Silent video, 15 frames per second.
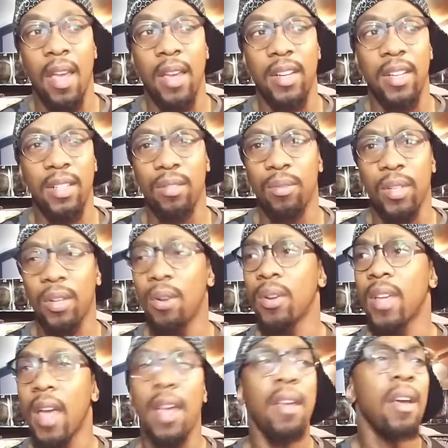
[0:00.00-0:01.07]
And then we're like,
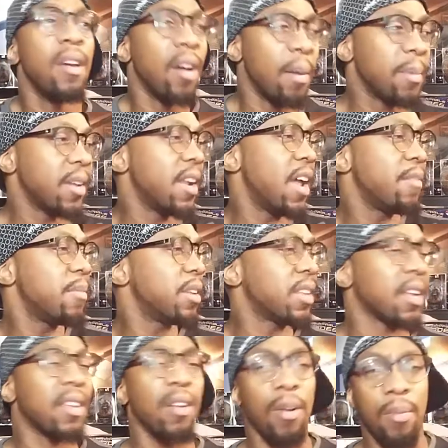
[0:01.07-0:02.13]
okay, I'm gonna have,
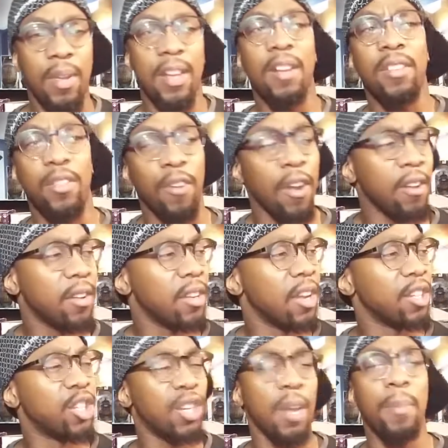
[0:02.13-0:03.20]
like, yo, get
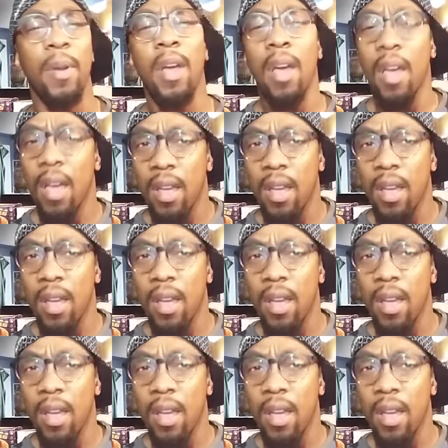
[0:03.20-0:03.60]
a ship.